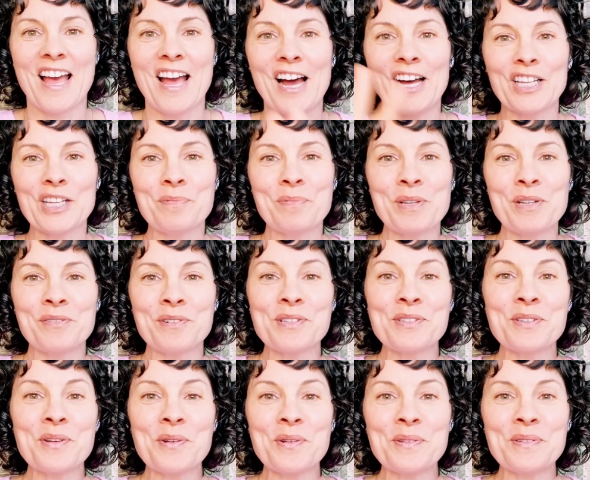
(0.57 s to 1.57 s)
Hello, beautiful
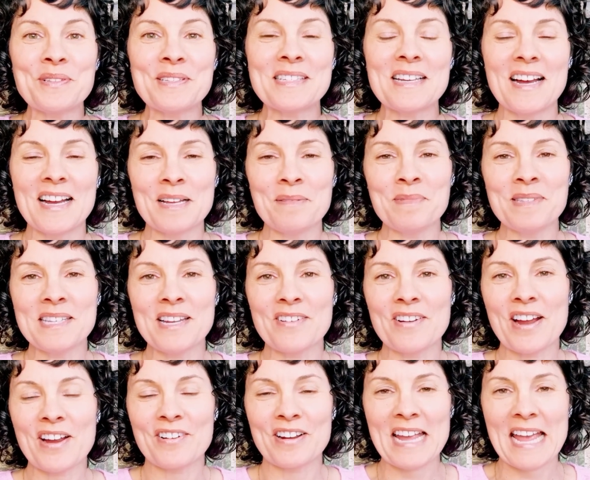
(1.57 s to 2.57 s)
souls. I'm
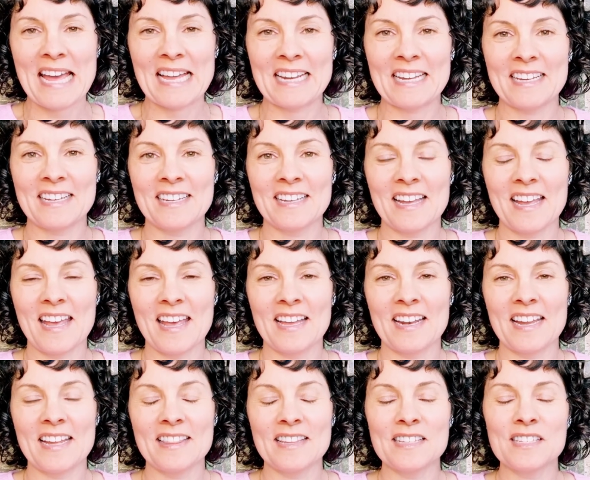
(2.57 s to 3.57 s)
Sarah Ariana, and
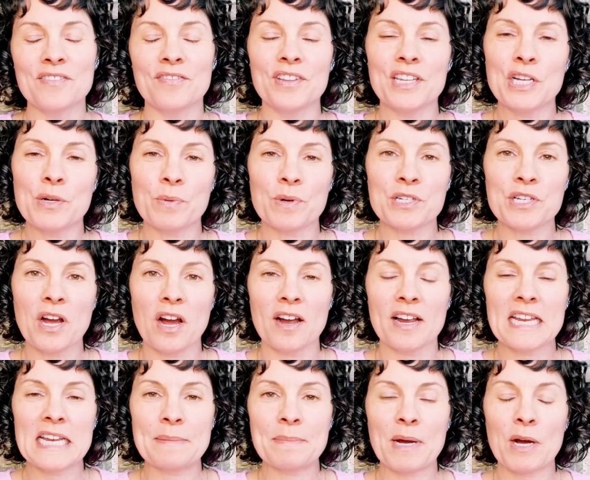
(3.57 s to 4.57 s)
in this video, we're
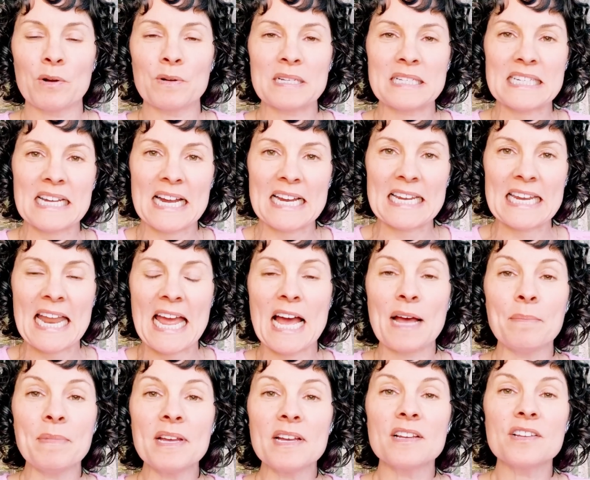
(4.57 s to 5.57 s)
talking about
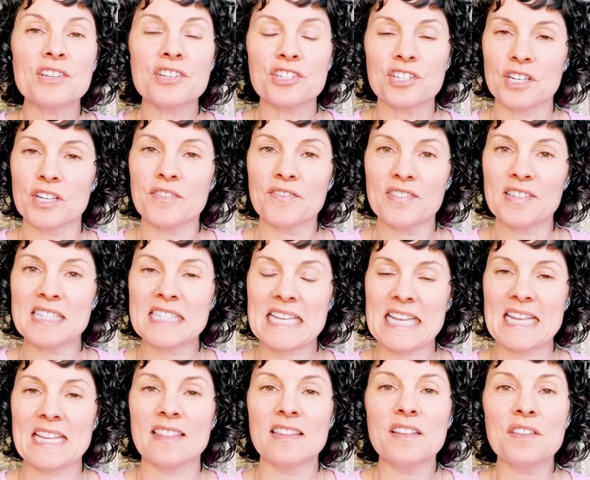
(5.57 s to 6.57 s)
dynamic shifts
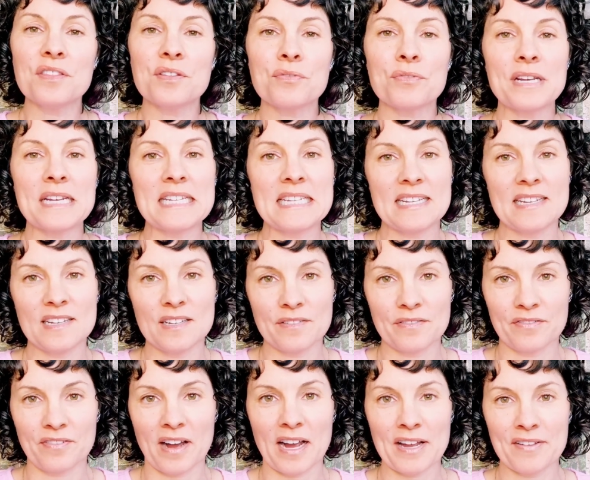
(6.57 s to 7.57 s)
in the 3D to
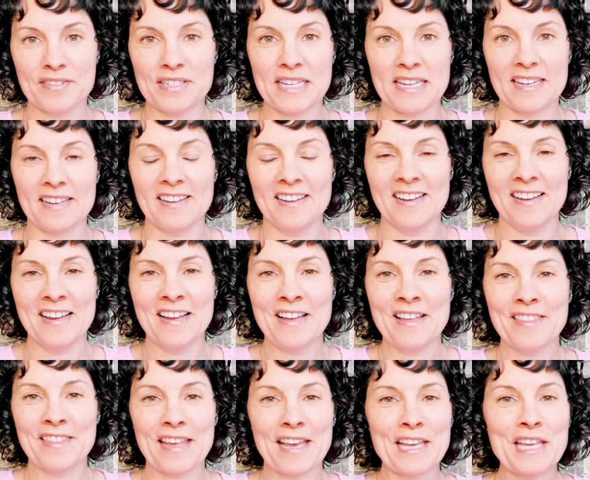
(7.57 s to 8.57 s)
5D.
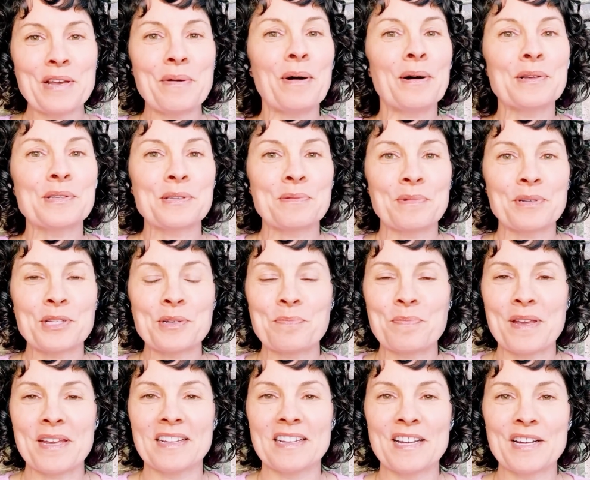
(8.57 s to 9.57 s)
Thank you all so much for
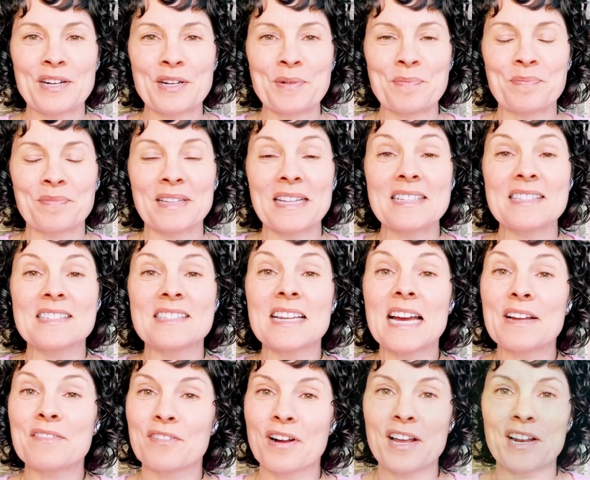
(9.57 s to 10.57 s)
being here. Let's
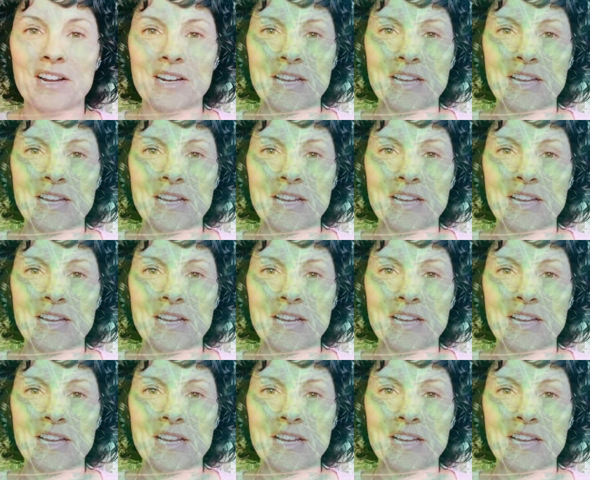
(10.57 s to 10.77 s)
dive right on